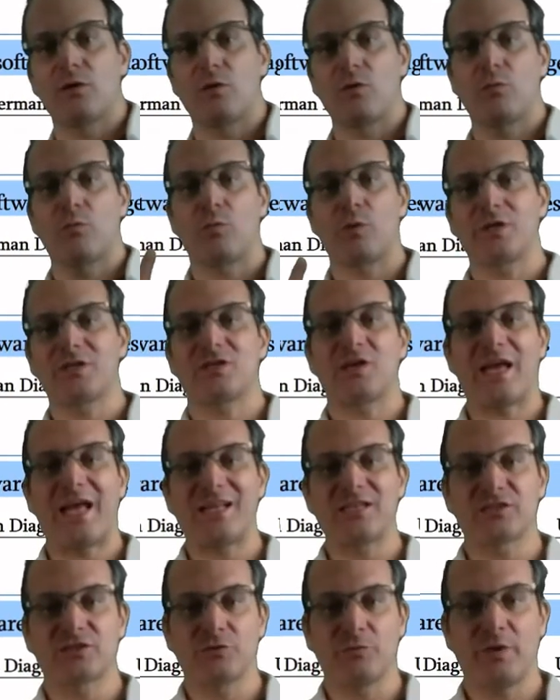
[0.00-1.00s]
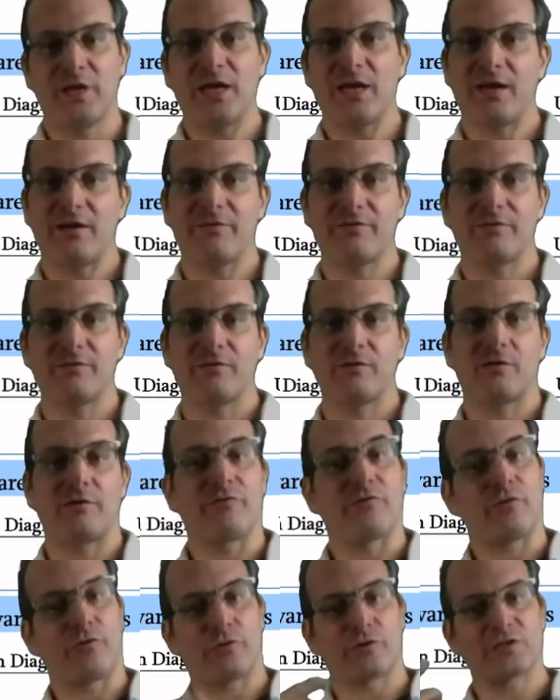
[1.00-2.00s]
What else do we have? Of
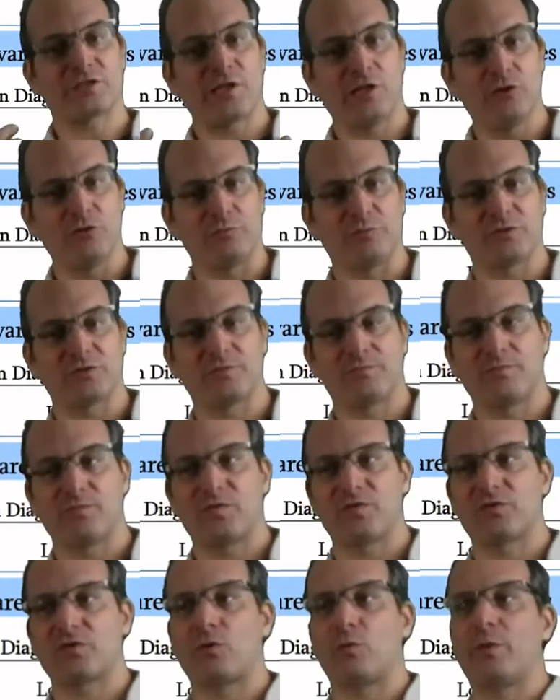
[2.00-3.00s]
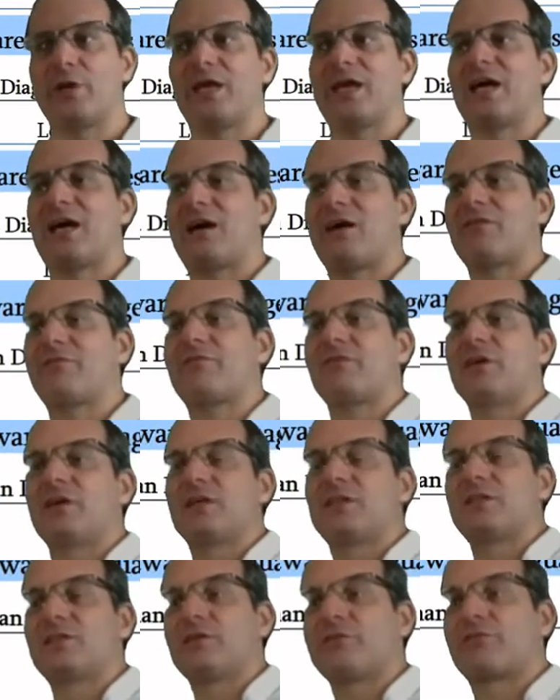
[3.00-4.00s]
course, loops. So we have
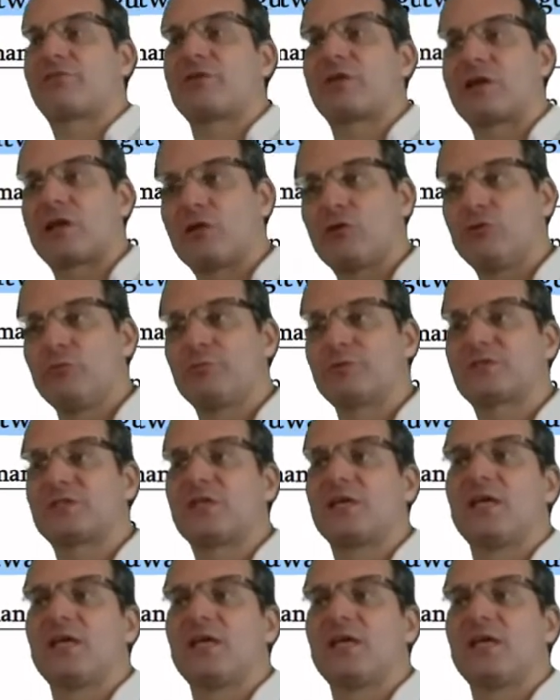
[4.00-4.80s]
different loops.